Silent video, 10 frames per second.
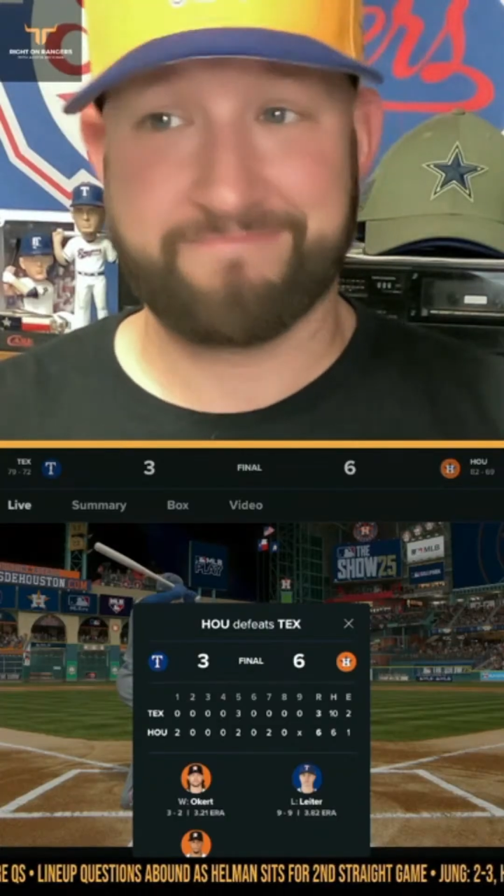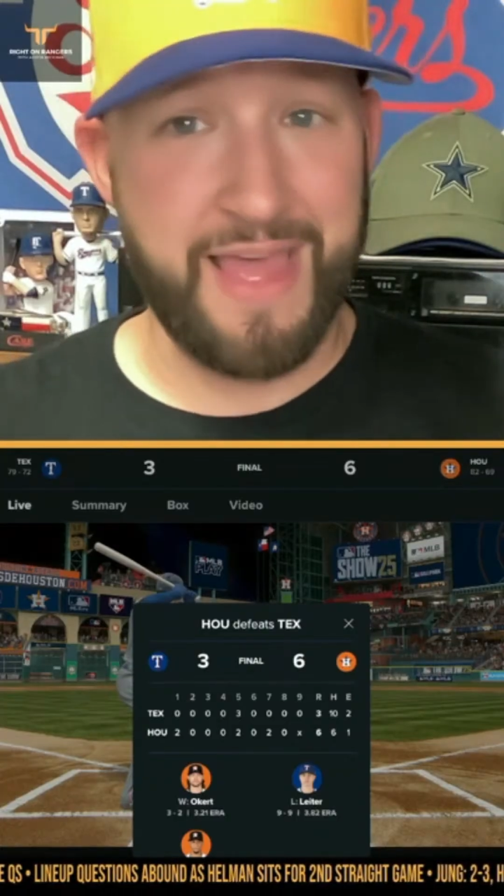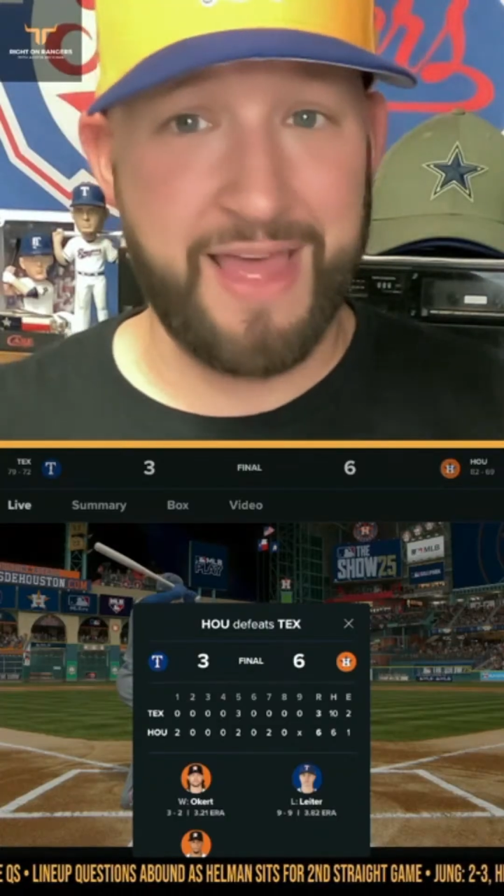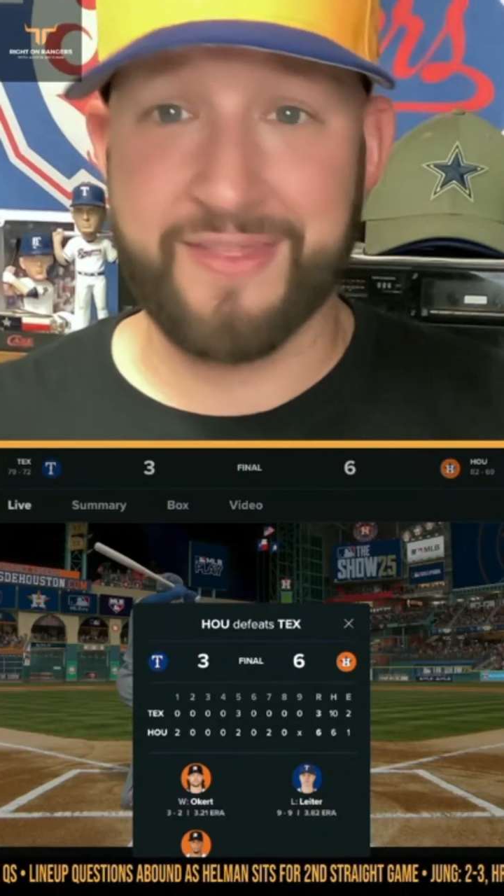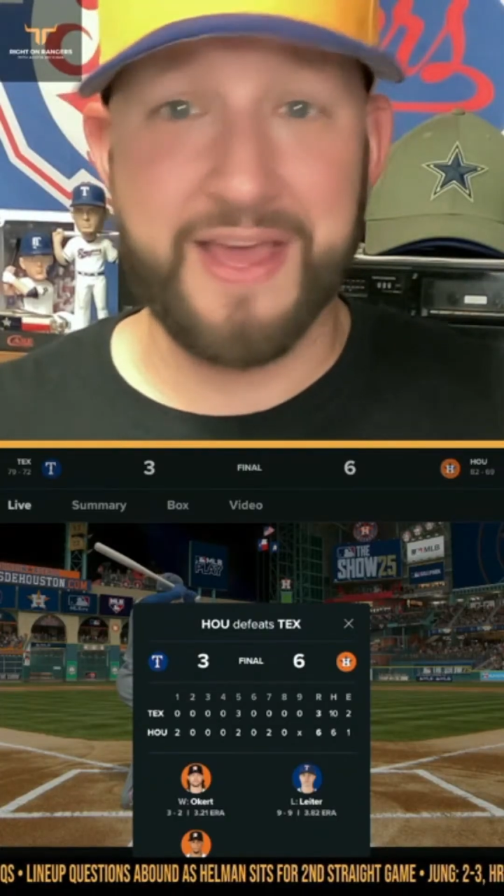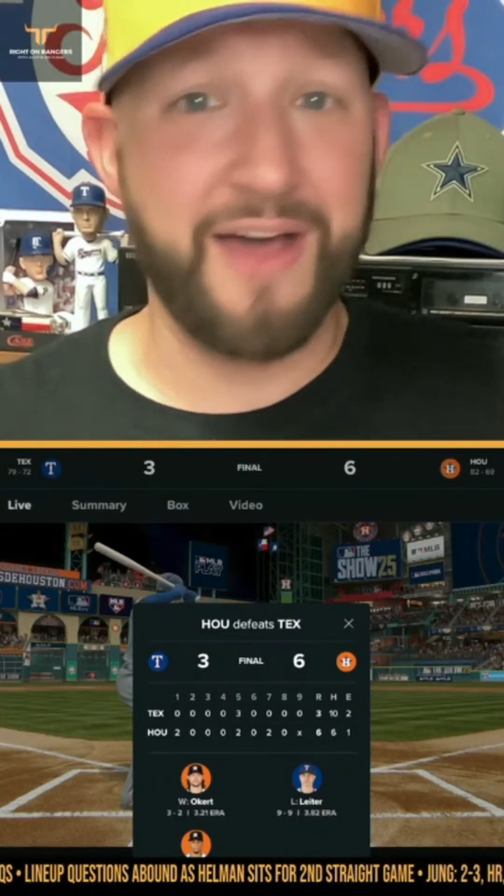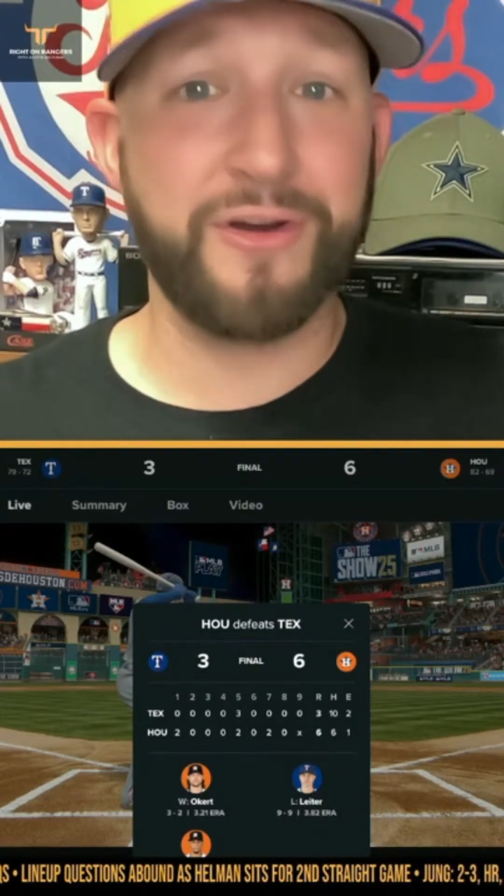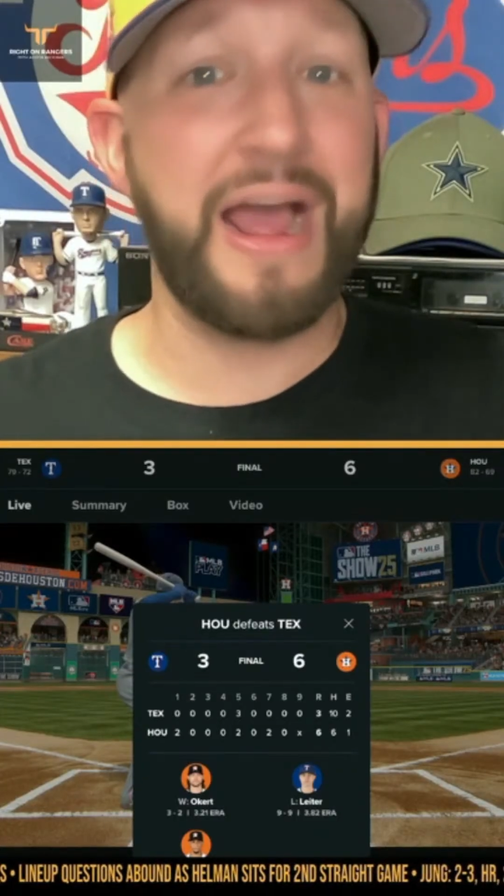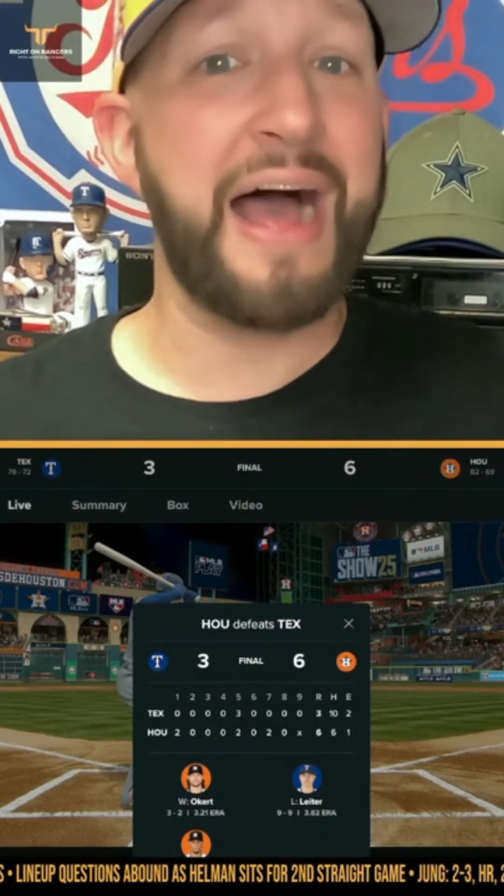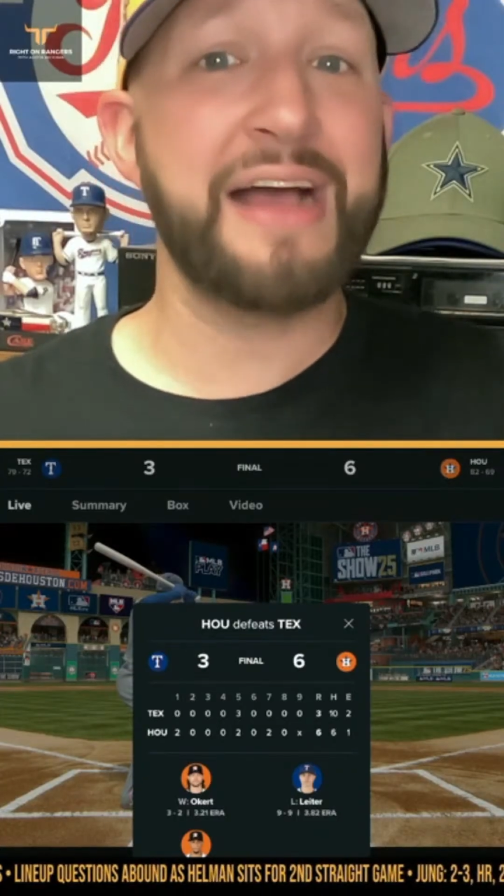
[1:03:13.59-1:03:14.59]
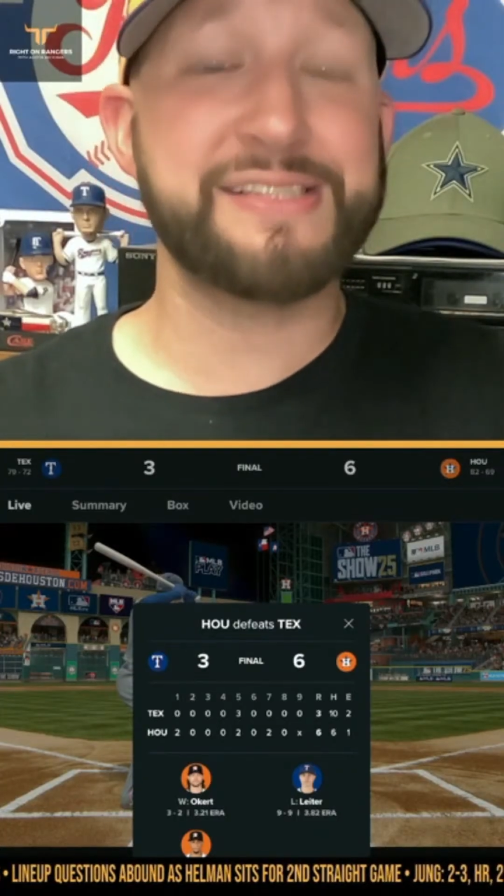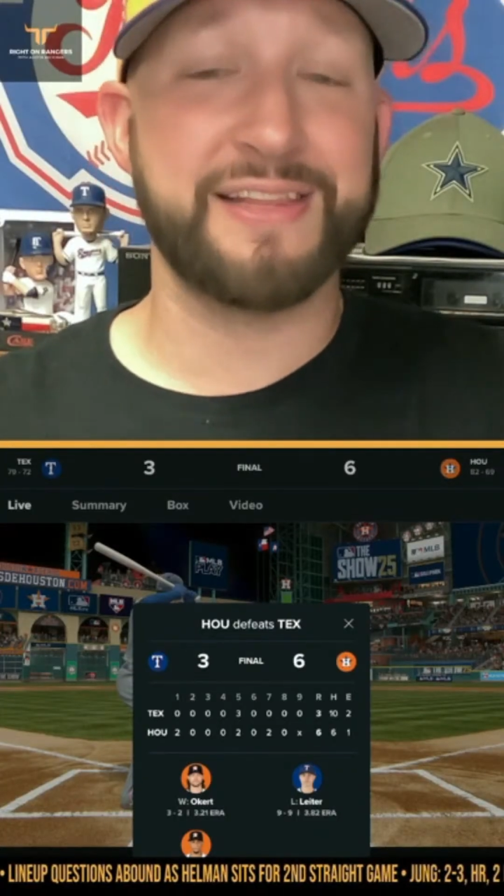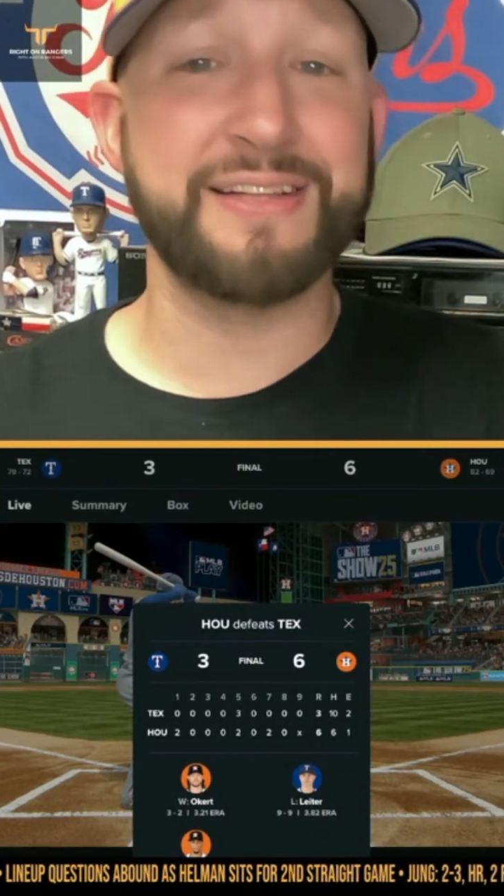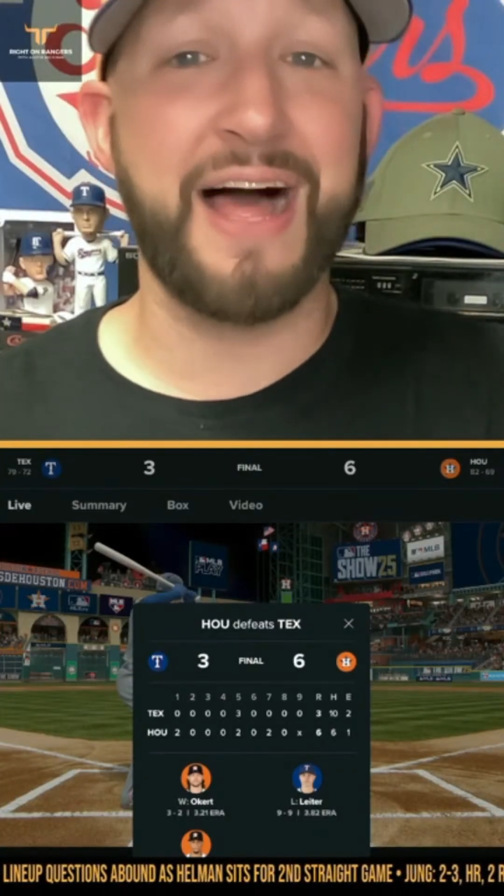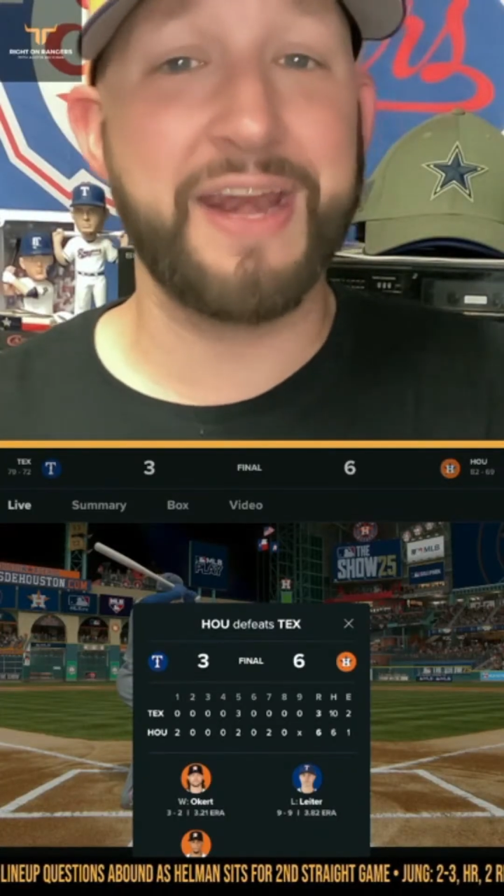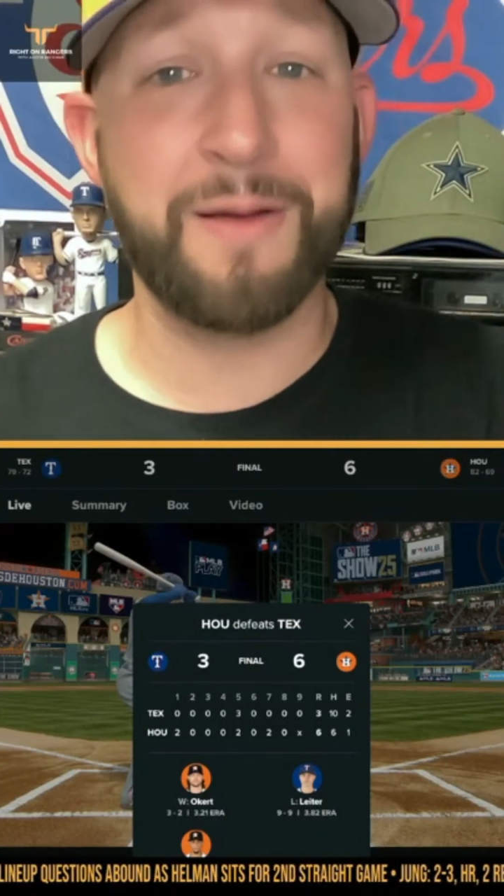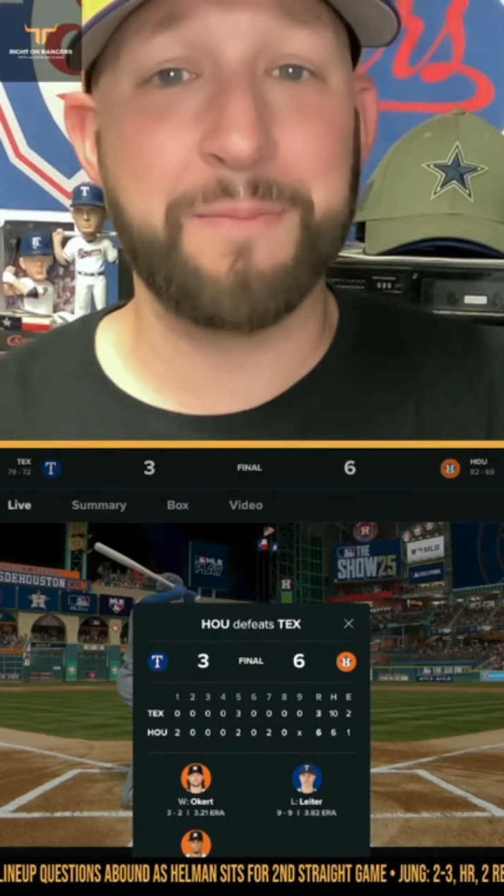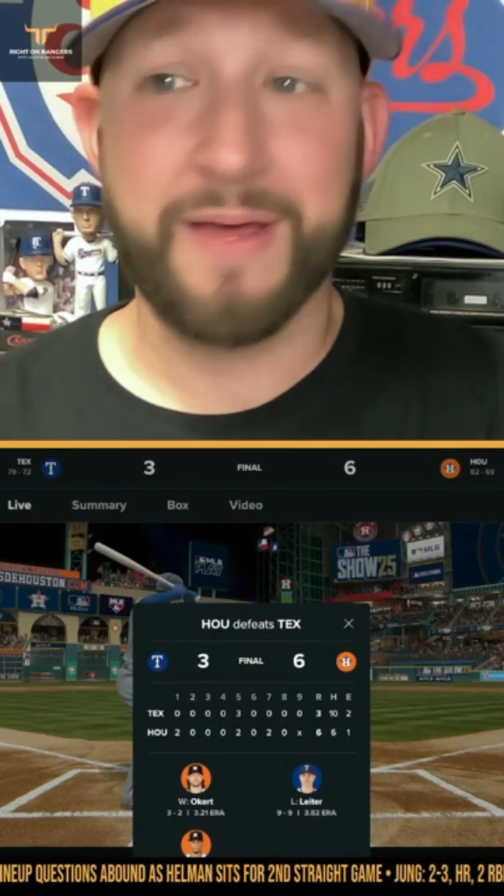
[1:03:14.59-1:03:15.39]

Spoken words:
and the other guys in the lineup